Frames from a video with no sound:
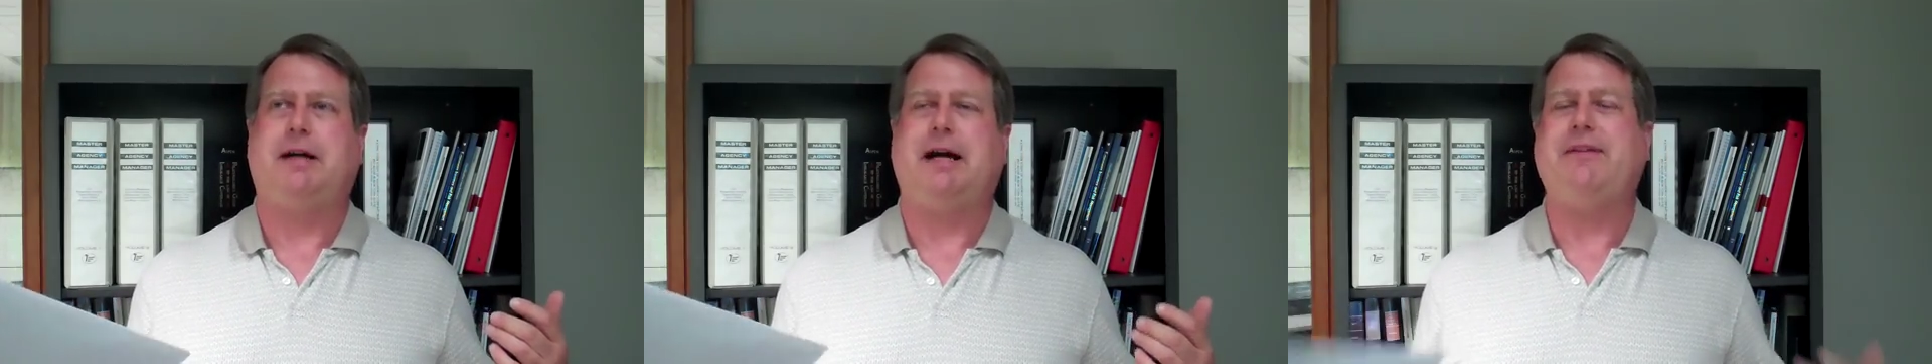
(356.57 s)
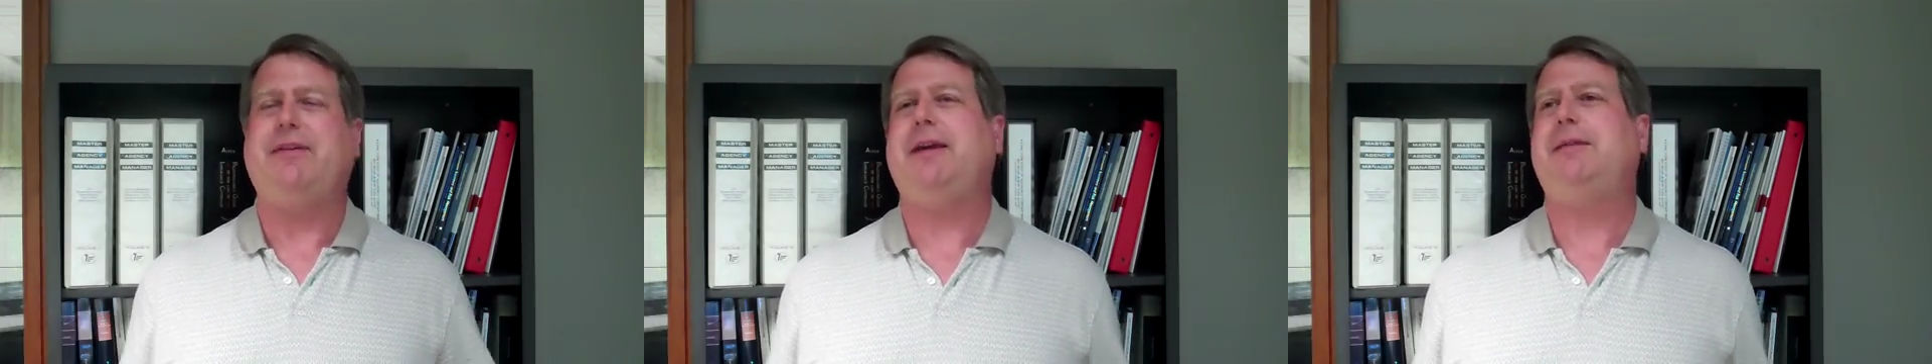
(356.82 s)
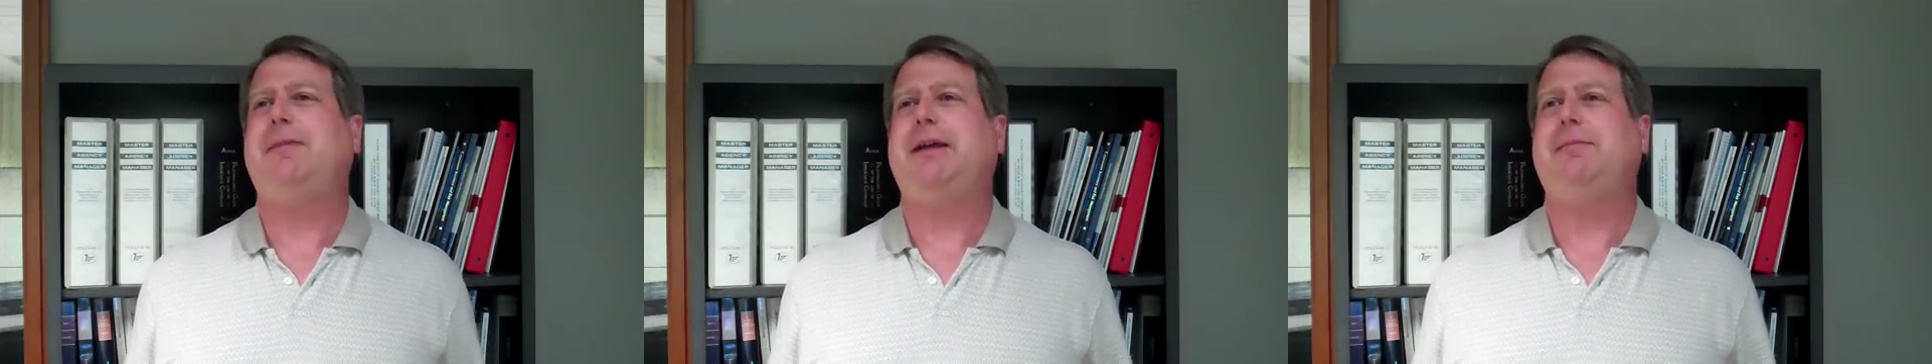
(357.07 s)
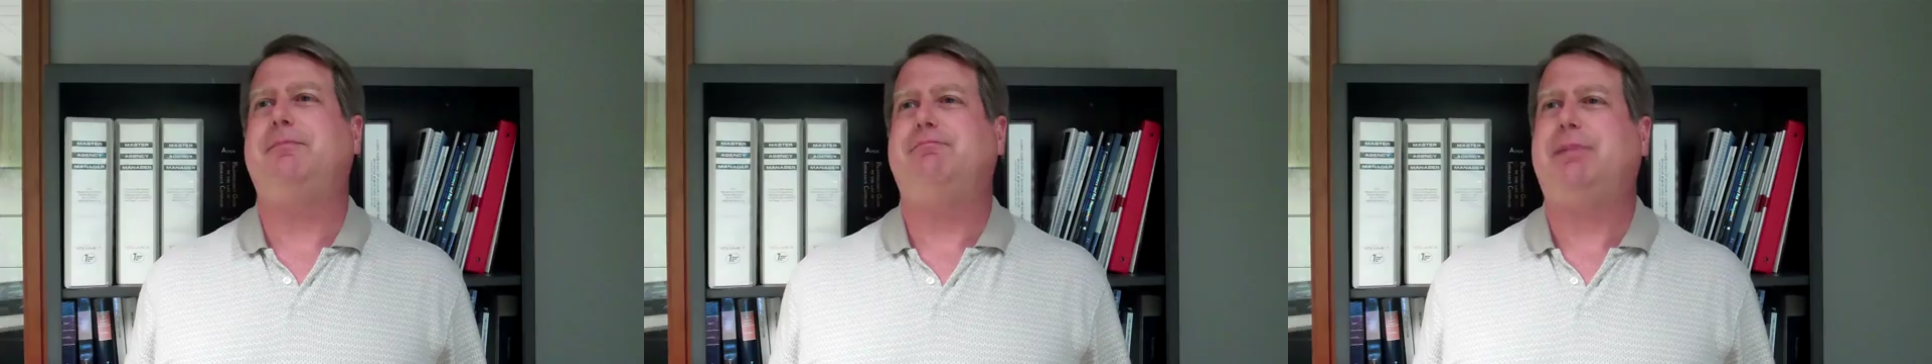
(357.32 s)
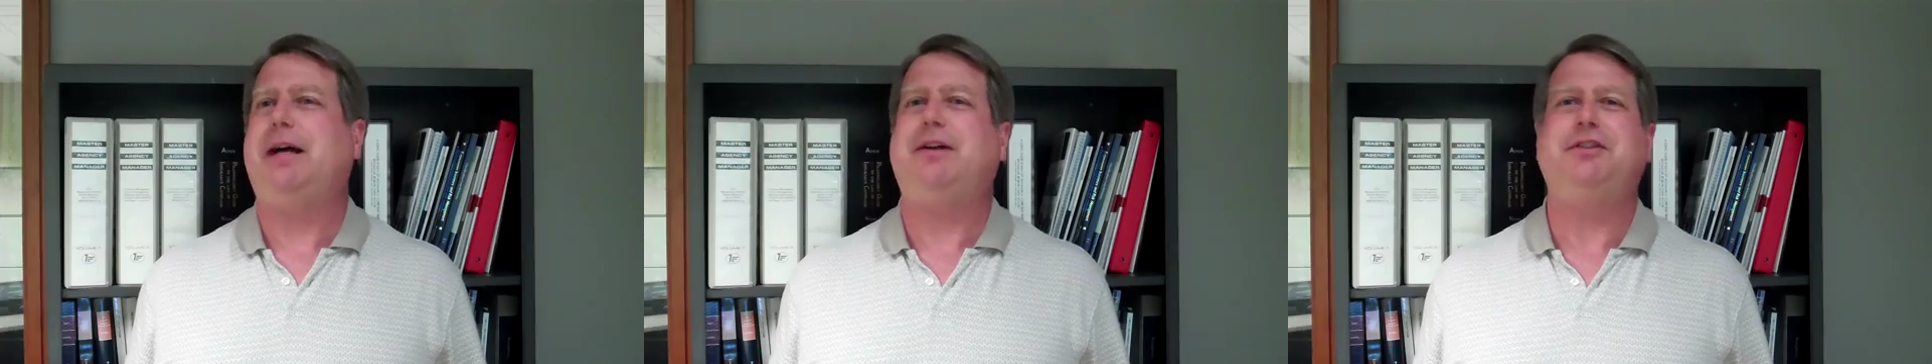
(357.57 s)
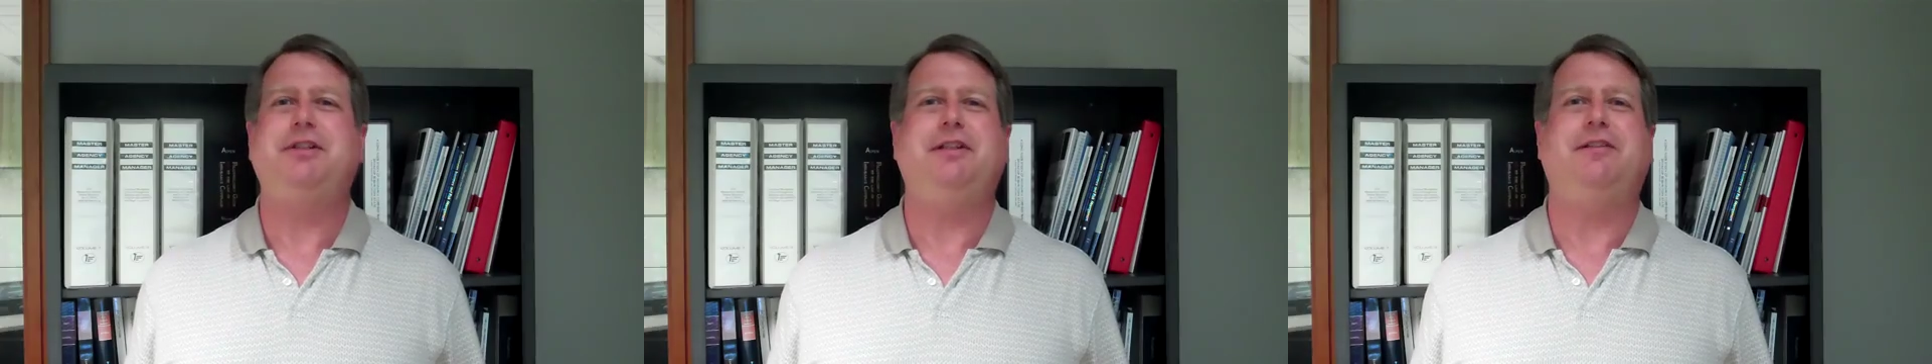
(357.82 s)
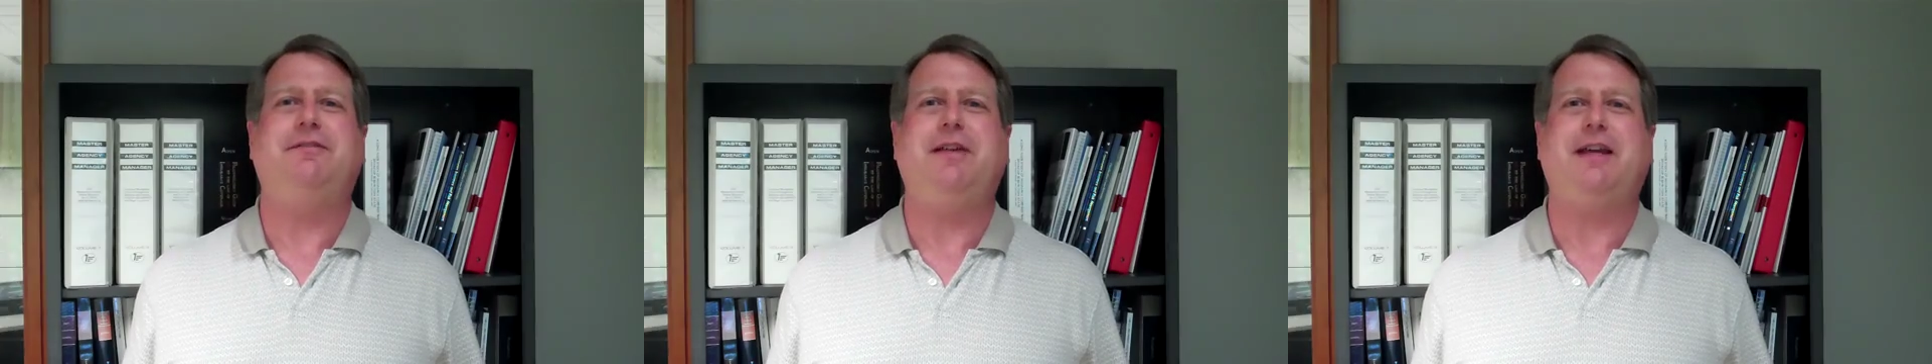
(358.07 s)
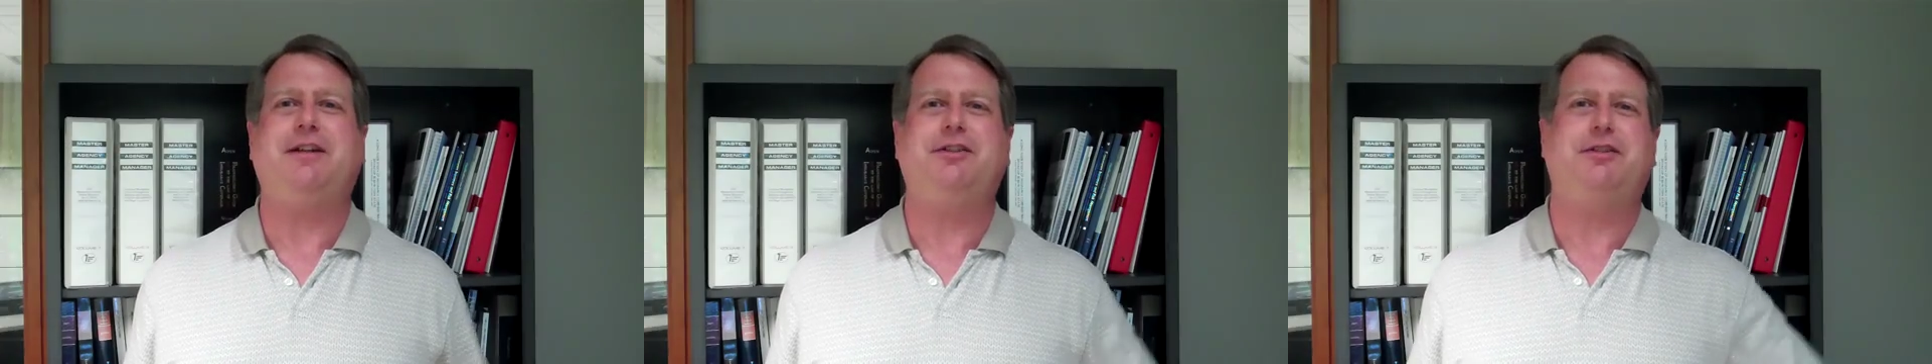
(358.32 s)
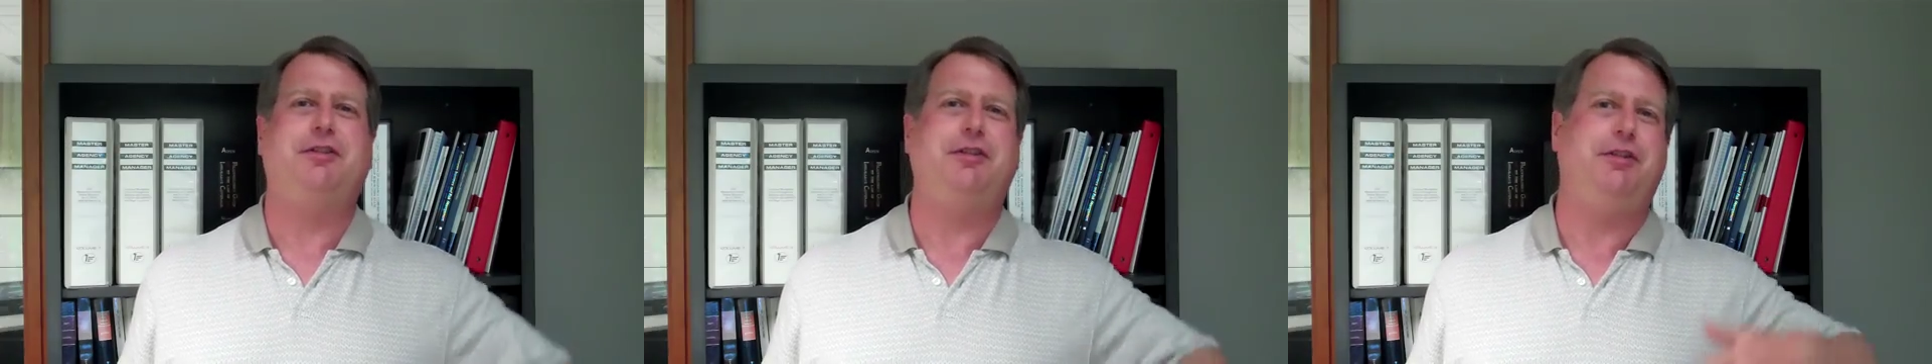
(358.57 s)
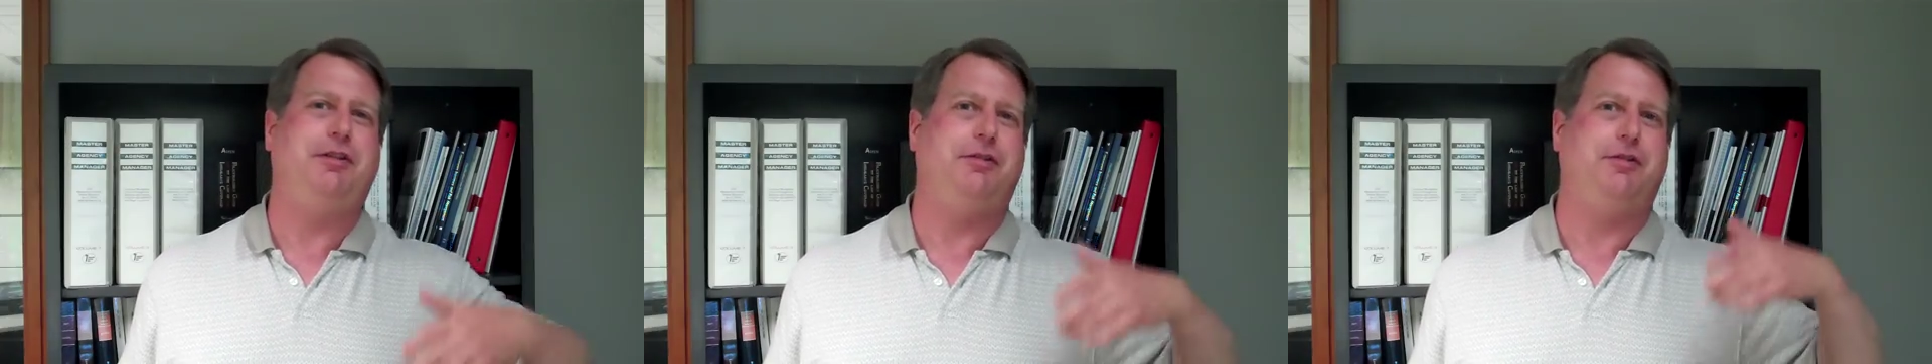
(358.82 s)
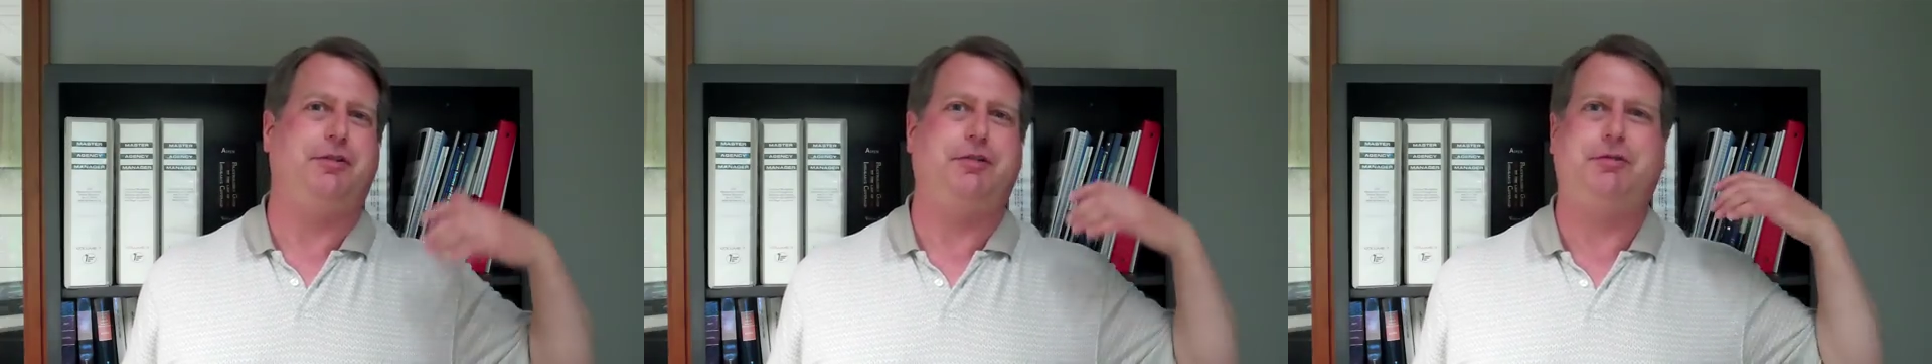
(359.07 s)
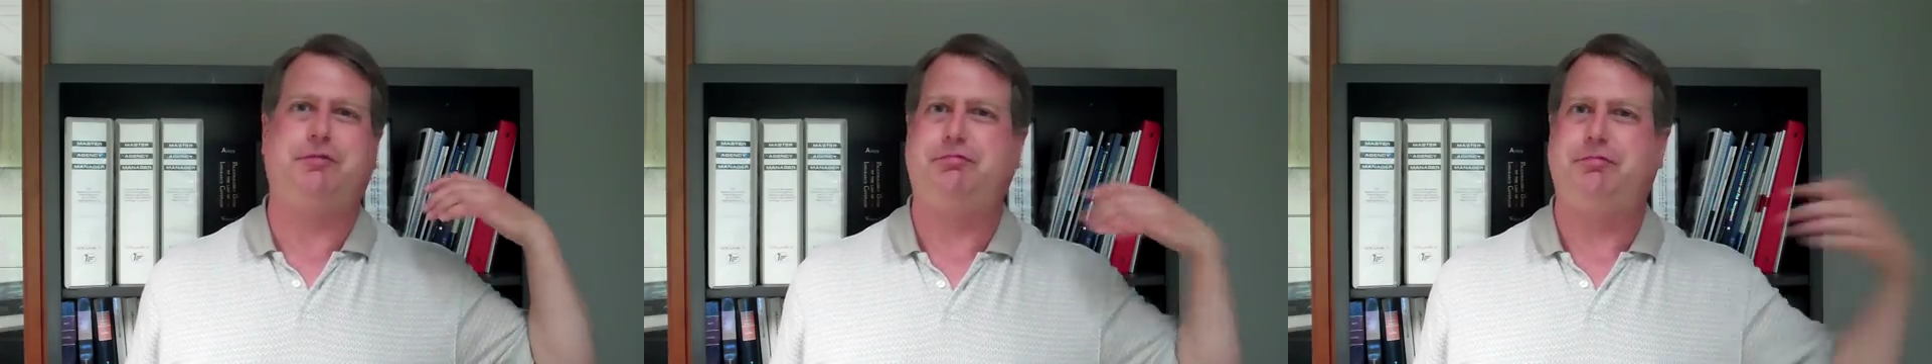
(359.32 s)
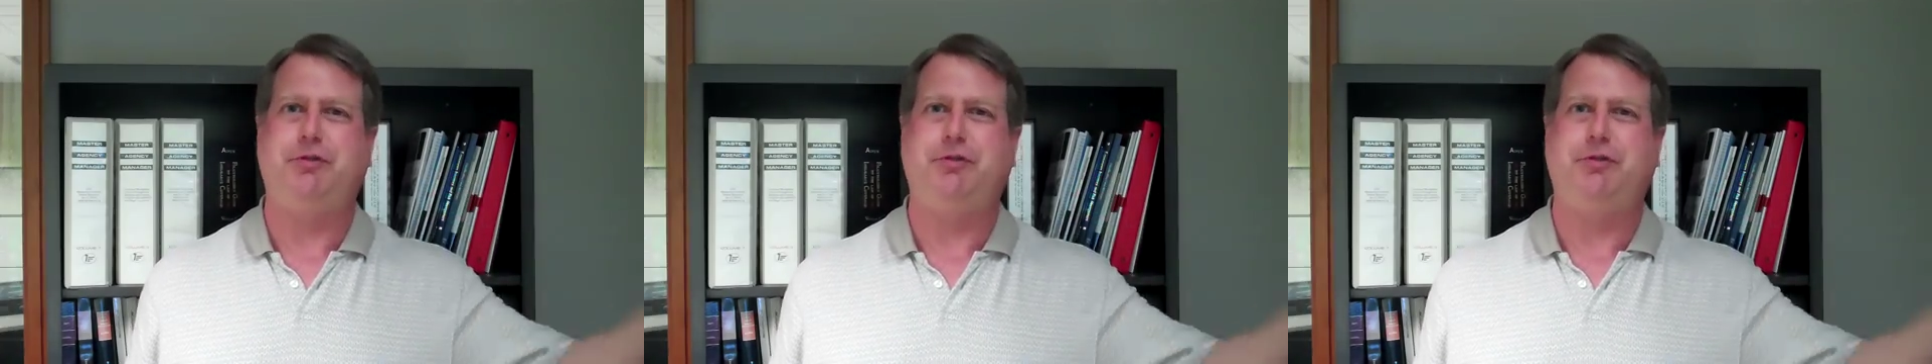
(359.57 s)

I've had my policy in effect since